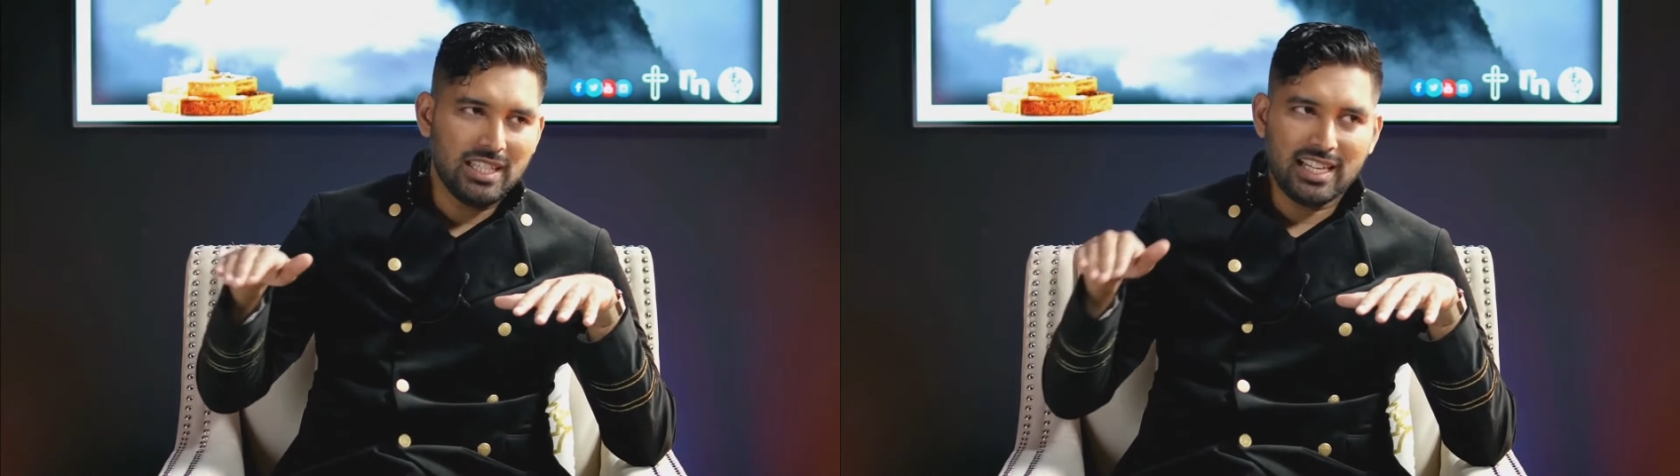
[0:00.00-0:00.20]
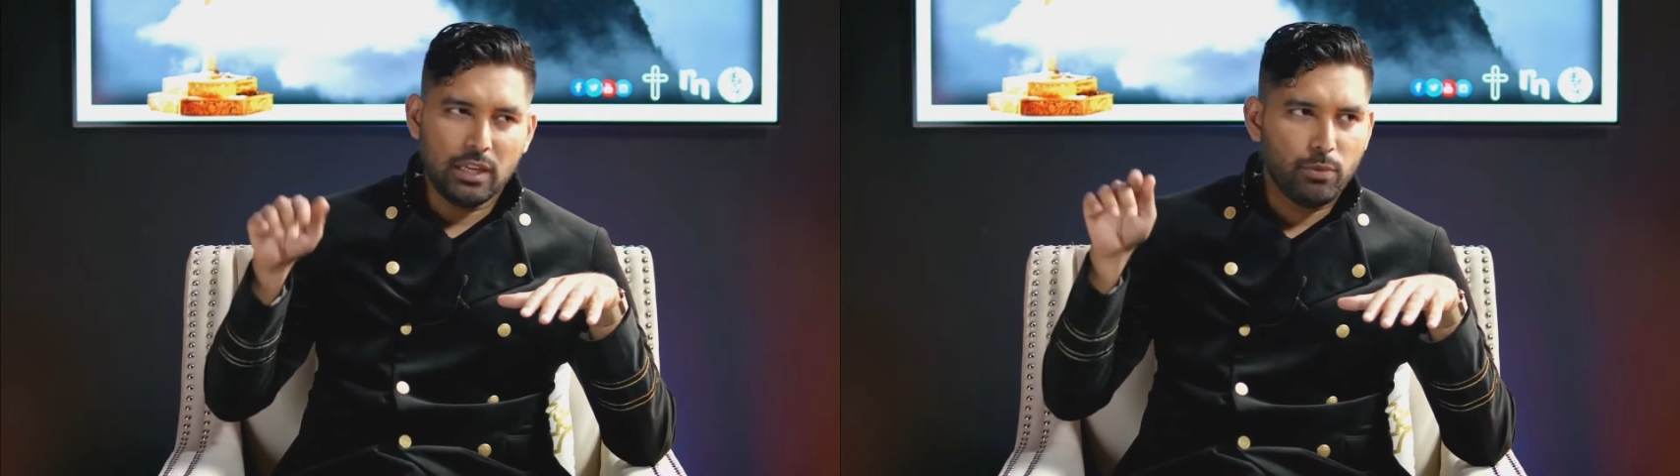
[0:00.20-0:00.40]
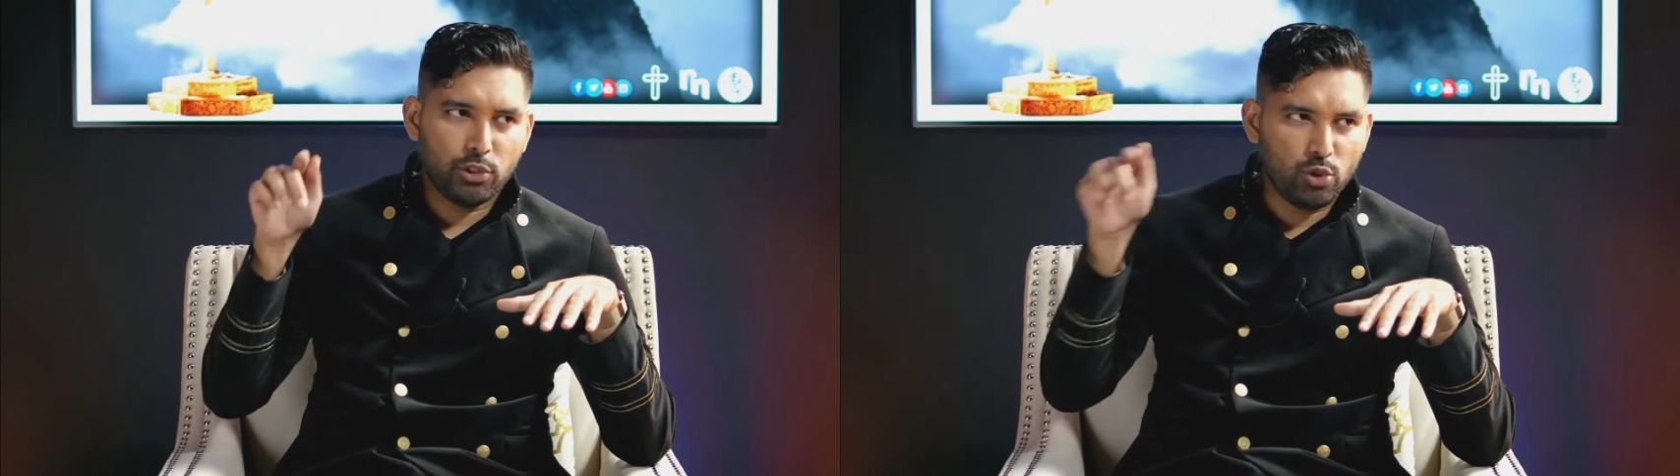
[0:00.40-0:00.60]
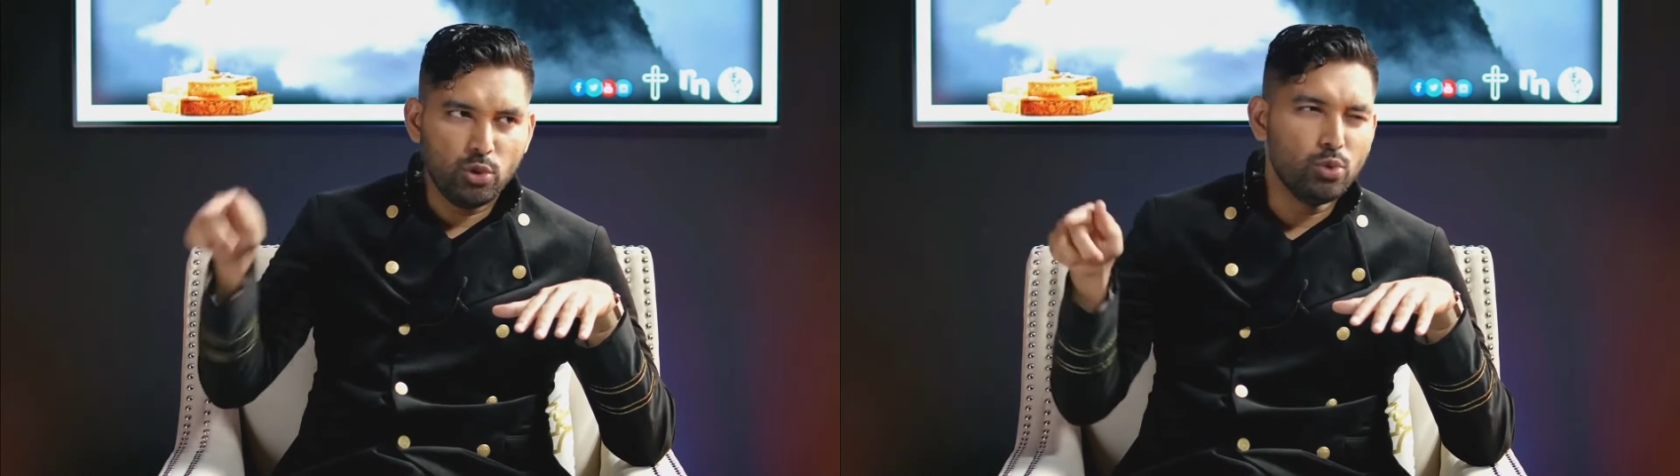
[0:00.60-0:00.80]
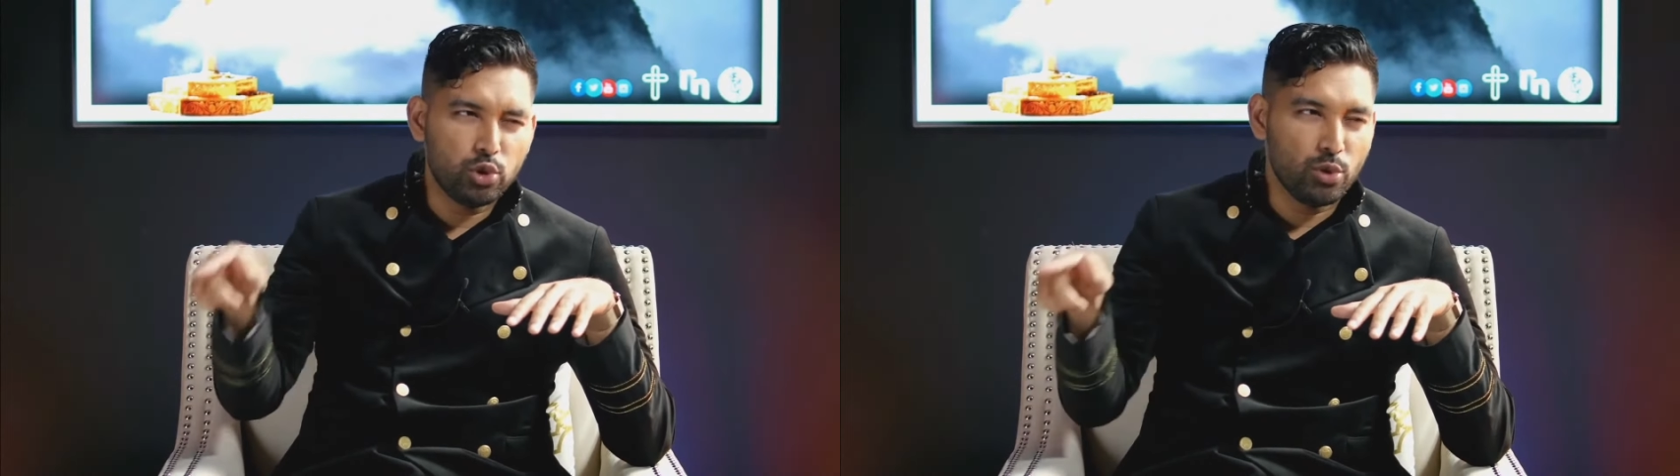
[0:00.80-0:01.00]
that he was
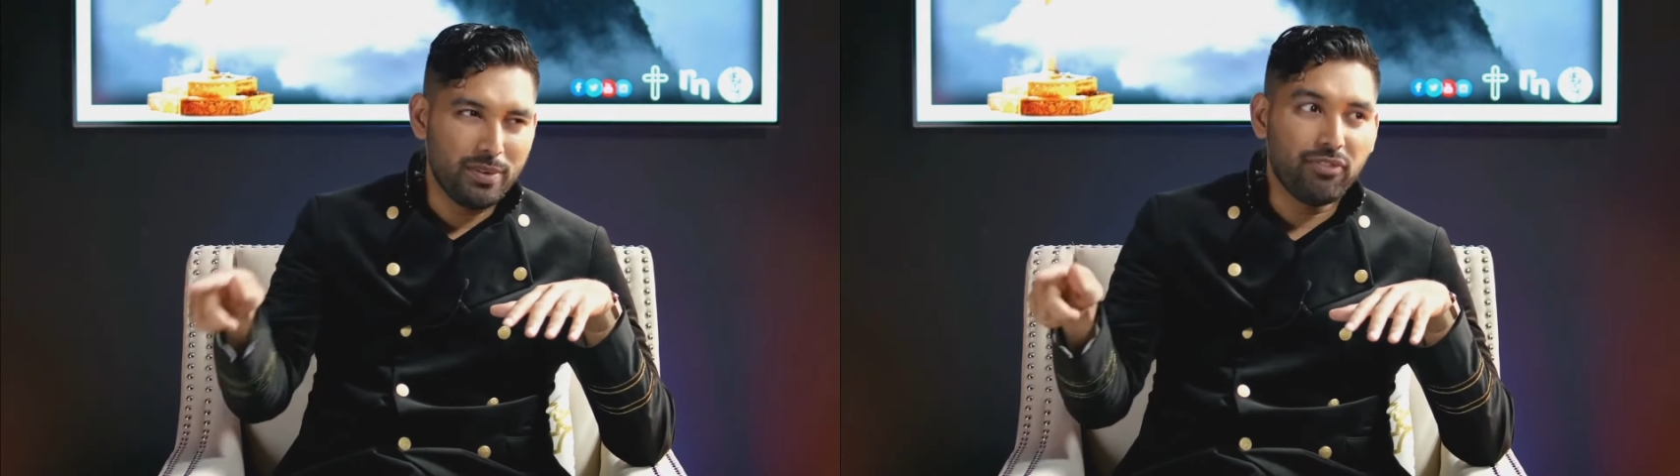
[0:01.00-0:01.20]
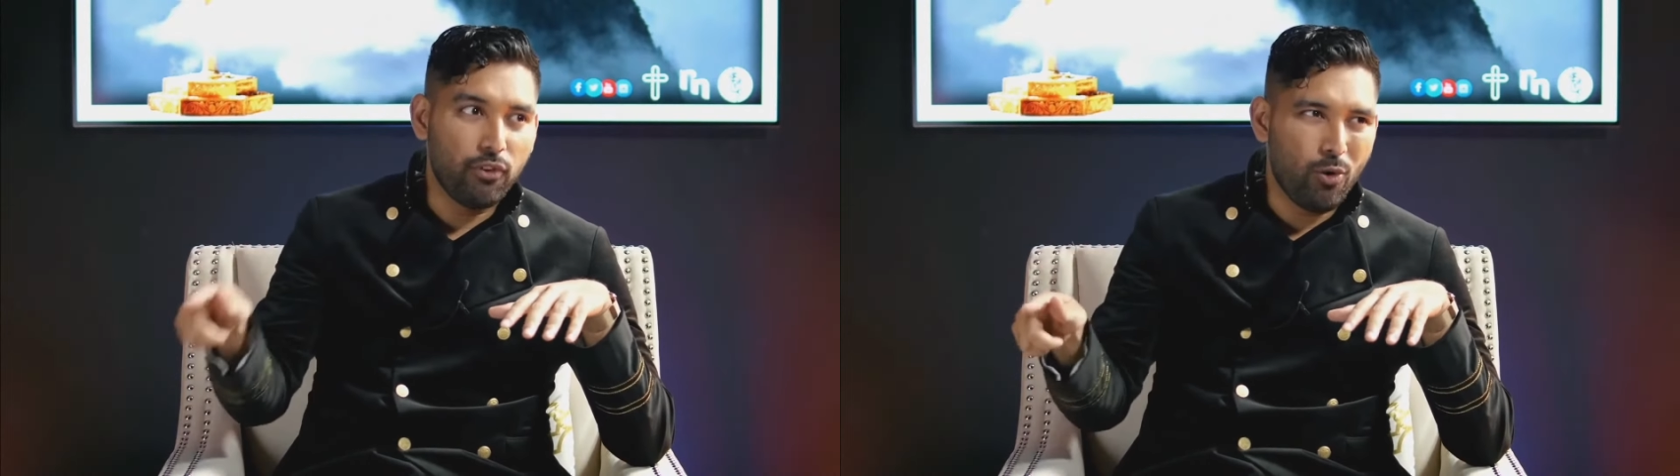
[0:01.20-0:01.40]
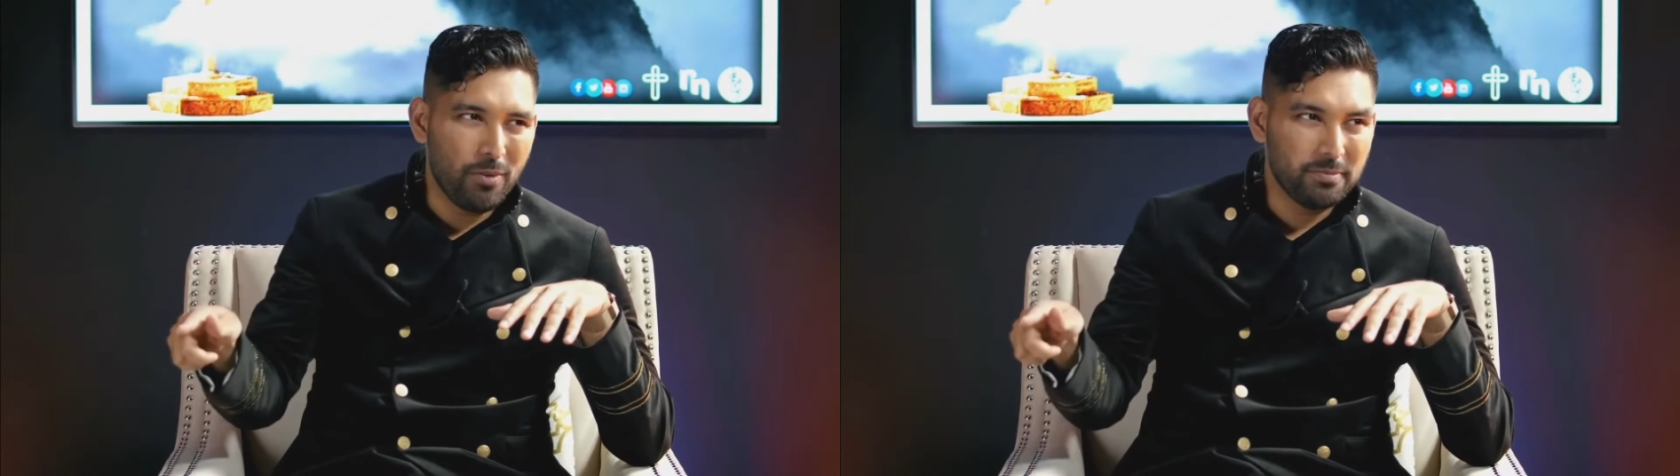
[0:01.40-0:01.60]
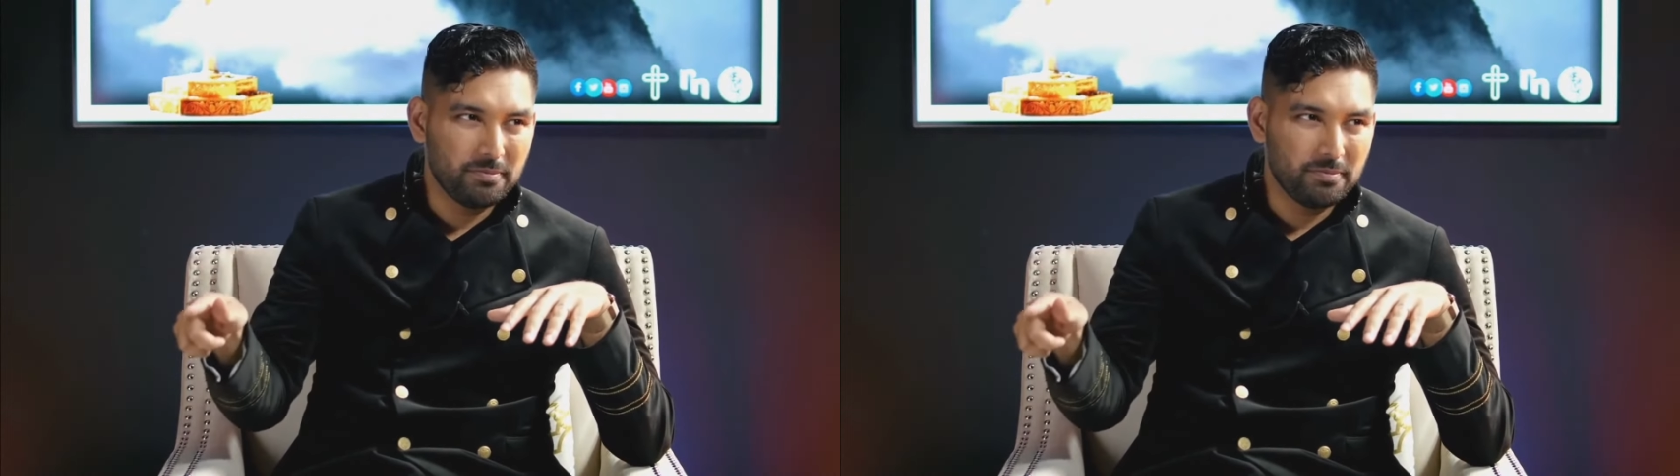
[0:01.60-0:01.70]
used to before.